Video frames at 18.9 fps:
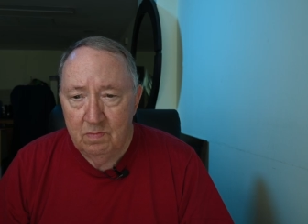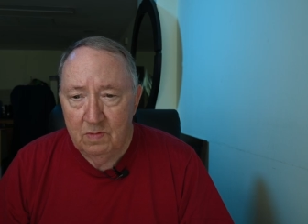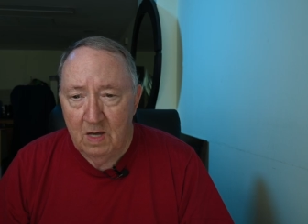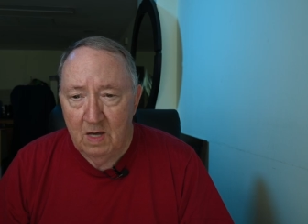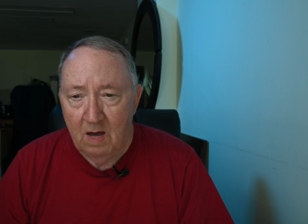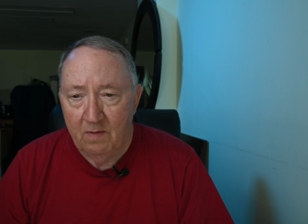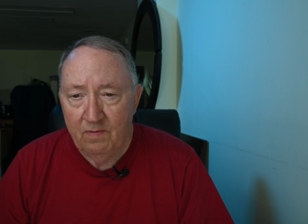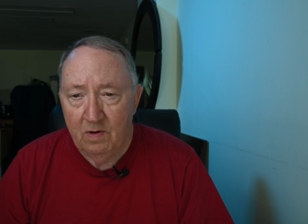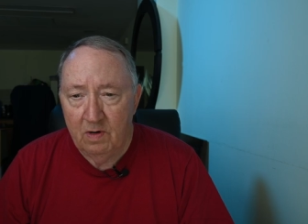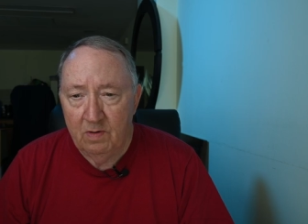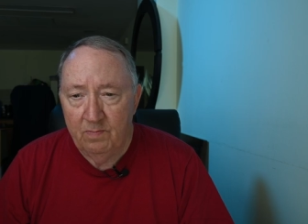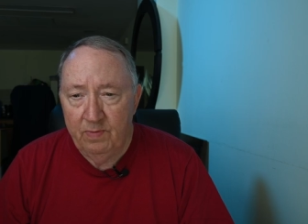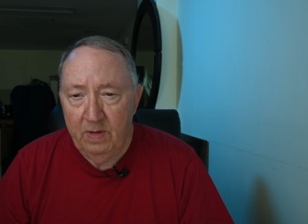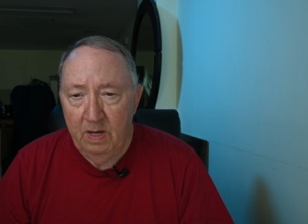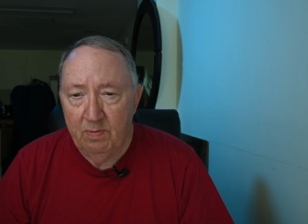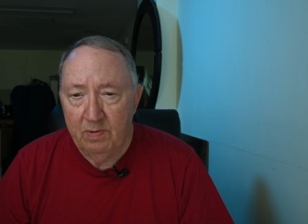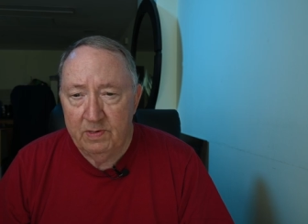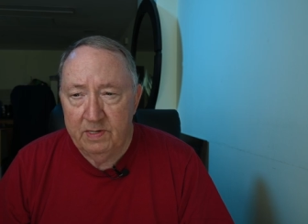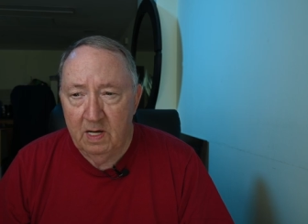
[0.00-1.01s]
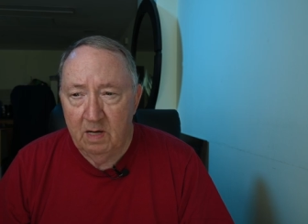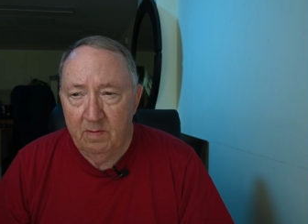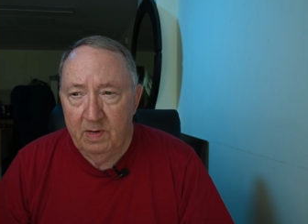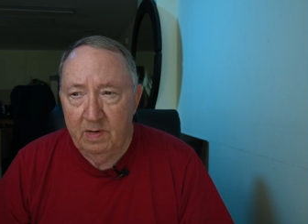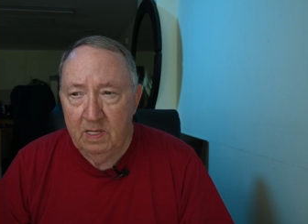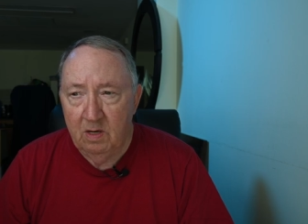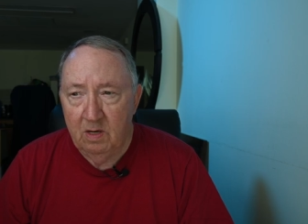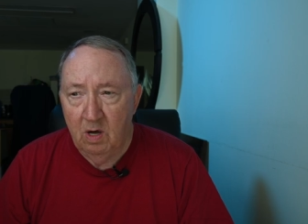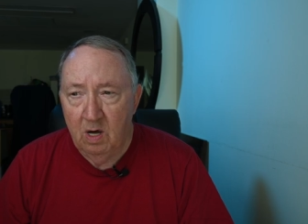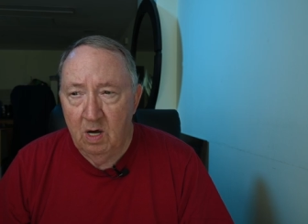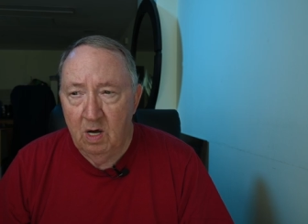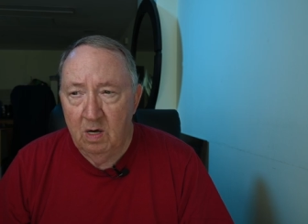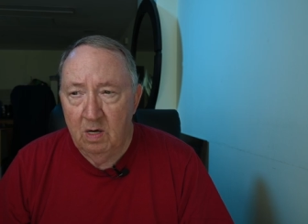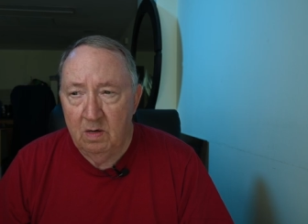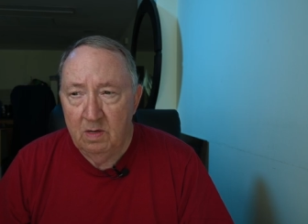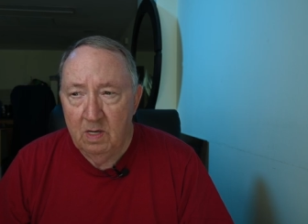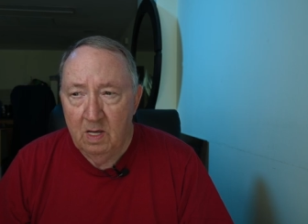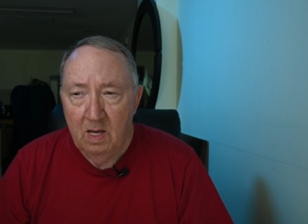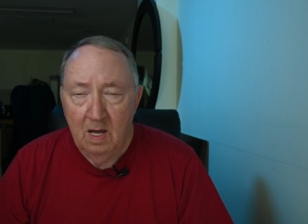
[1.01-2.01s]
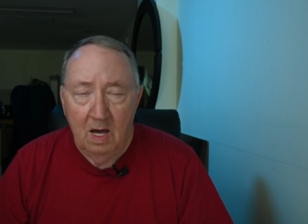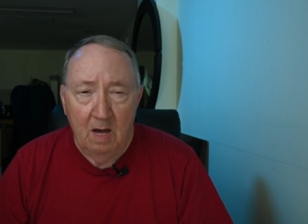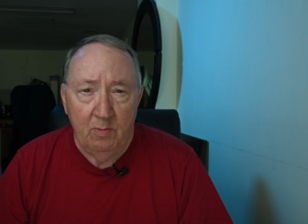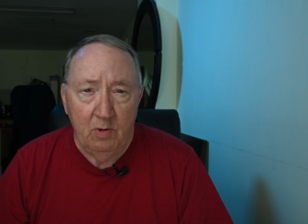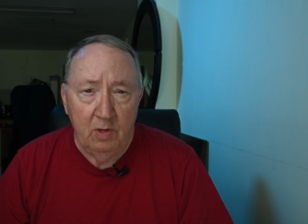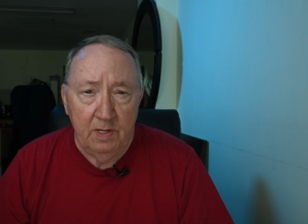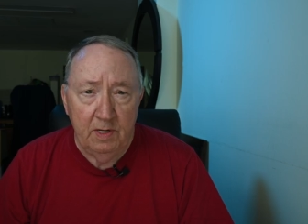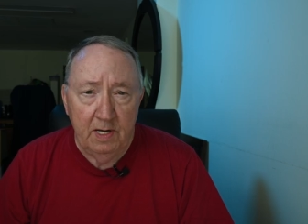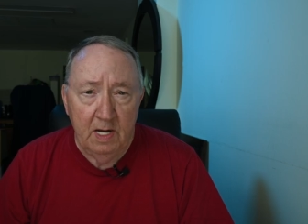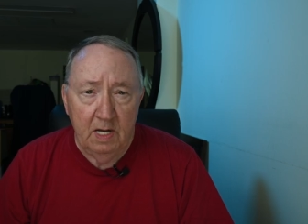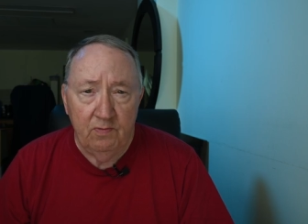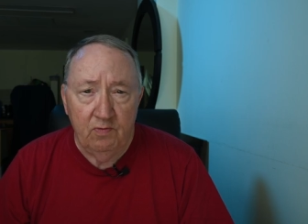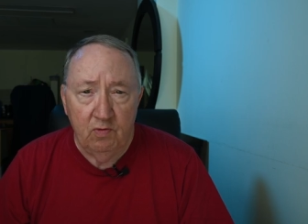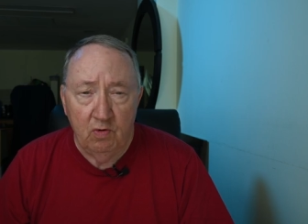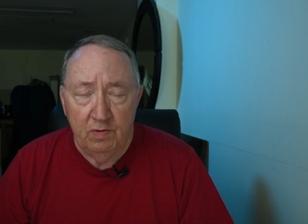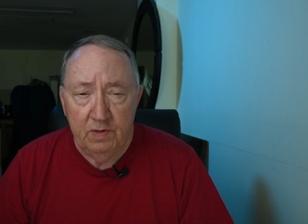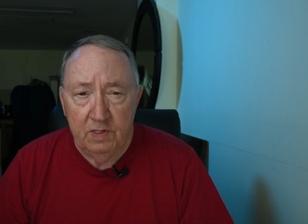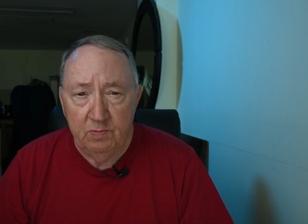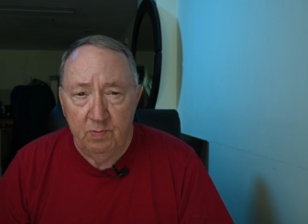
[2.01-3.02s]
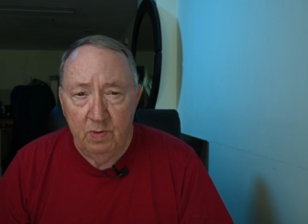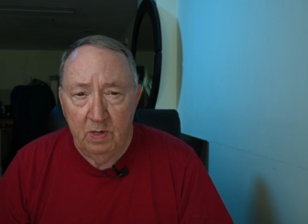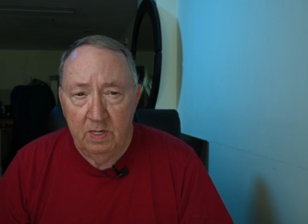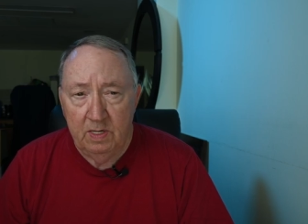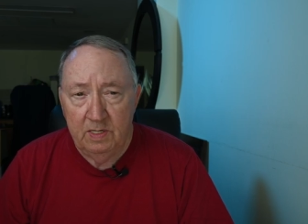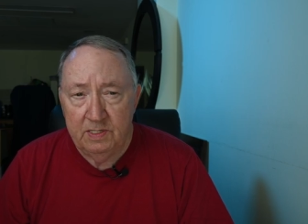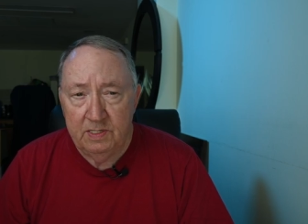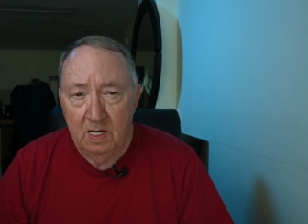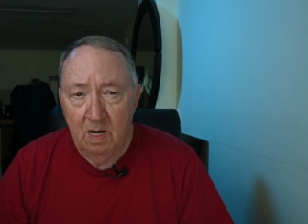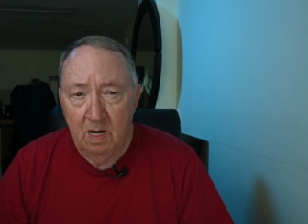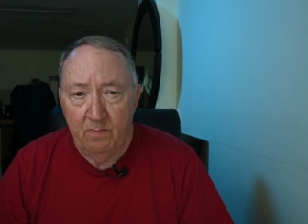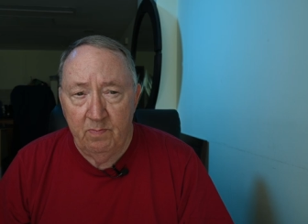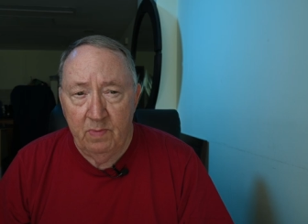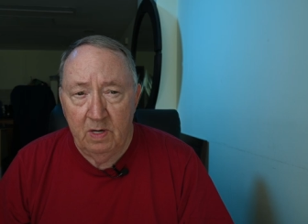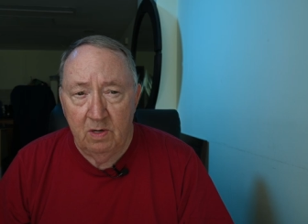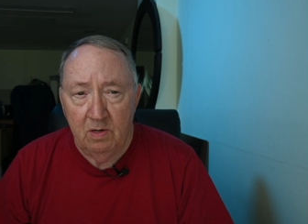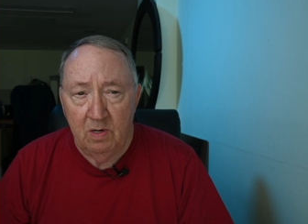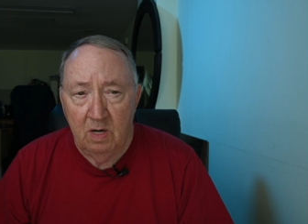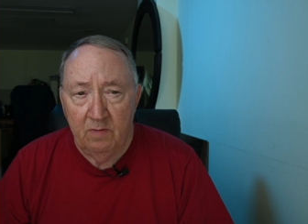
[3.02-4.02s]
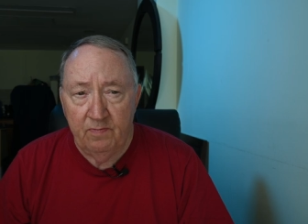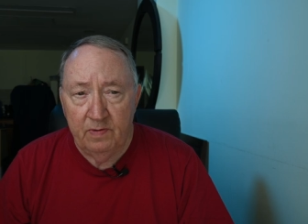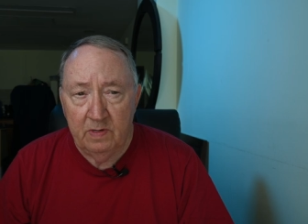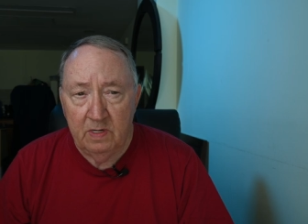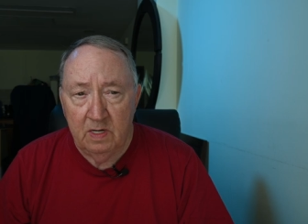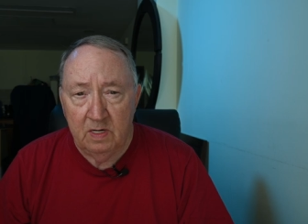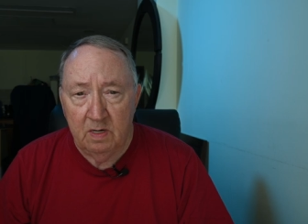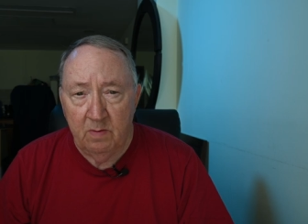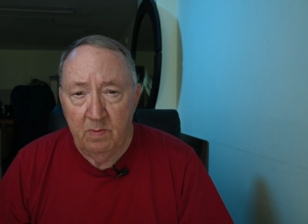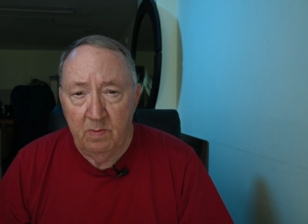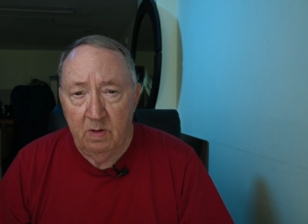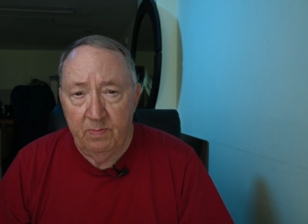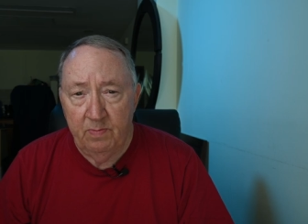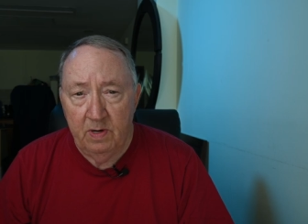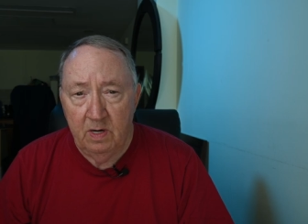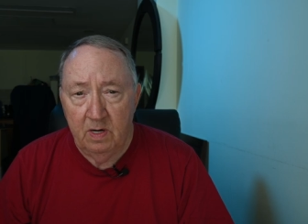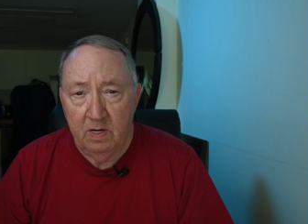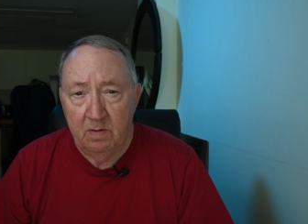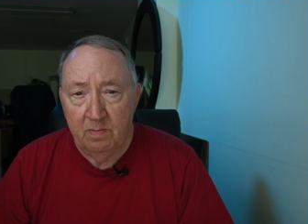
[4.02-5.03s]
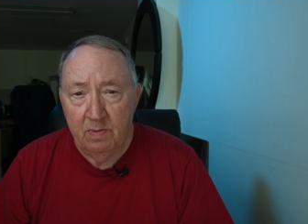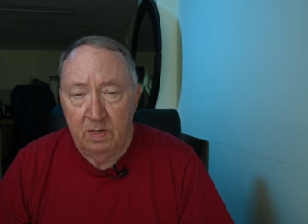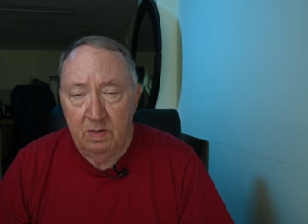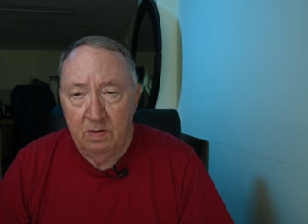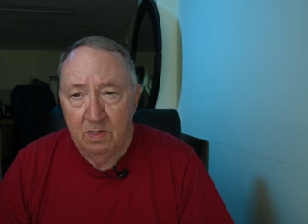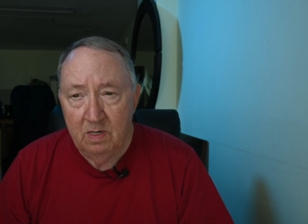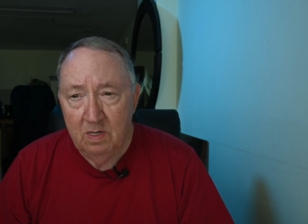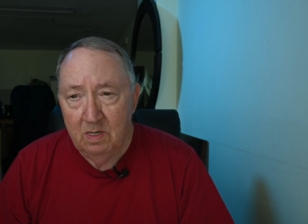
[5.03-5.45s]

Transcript: I've heard people tell me that, oh, I'm on the ninth floor of this building. He said, I'm better off because I'm up here. But,